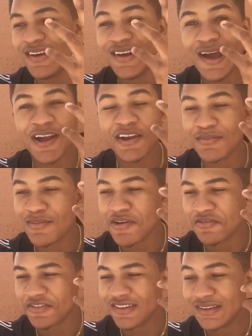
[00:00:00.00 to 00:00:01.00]
I cut him off.
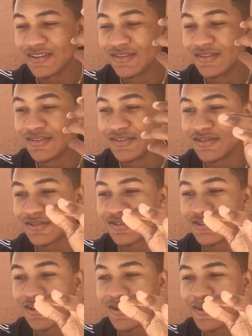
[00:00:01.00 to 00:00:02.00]

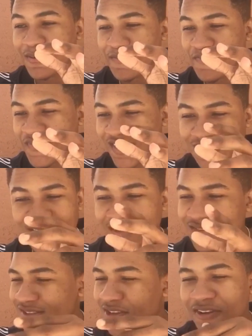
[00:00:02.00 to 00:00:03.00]
So let's just
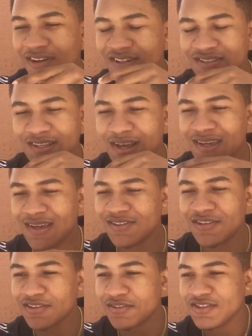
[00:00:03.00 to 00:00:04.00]
go because I can't
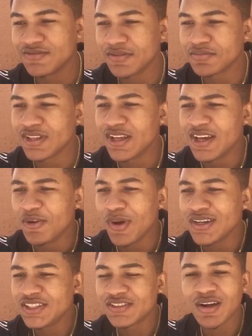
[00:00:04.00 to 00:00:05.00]
talk to these men. Why
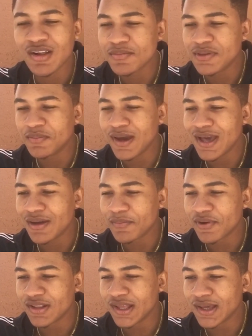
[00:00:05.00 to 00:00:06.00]
she calling me back,
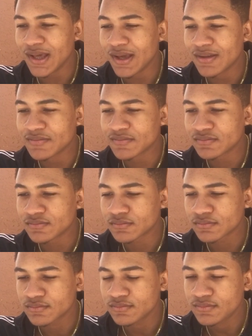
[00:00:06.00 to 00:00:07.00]
bro? Like,
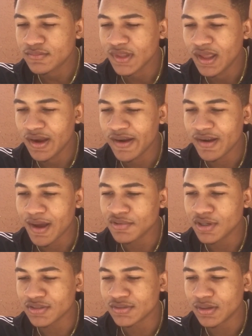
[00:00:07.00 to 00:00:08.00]
alright, I'm
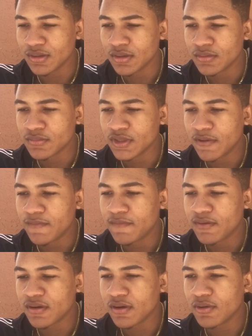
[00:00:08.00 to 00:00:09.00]
talking to her.
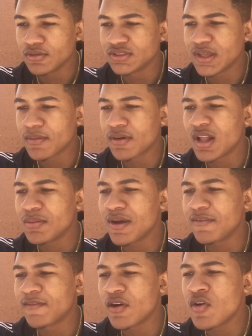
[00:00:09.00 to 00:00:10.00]
Fuck. Stop calling my
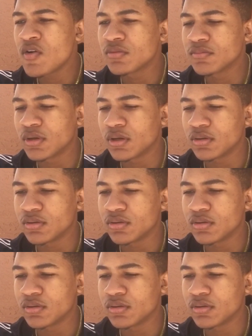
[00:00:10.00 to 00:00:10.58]
phone, bro.